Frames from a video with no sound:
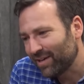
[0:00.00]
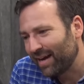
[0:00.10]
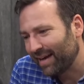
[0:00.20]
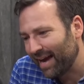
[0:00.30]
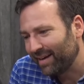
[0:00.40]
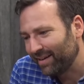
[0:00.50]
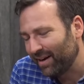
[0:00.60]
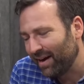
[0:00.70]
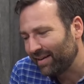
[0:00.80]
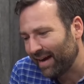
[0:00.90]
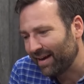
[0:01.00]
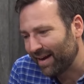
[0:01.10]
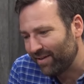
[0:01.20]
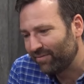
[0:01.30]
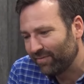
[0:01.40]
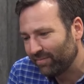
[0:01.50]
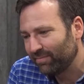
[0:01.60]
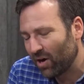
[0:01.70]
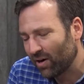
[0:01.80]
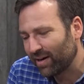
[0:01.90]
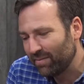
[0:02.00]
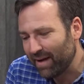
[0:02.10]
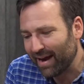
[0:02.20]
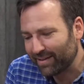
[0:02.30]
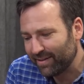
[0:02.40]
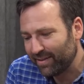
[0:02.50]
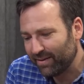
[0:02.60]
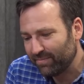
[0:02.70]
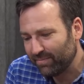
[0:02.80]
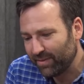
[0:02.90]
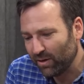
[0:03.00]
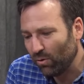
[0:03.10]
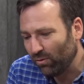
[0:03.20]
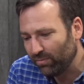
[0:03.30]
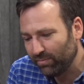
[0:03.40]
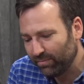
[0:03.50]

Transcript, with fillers: So I, I you know, I, I kind of harken back to the the old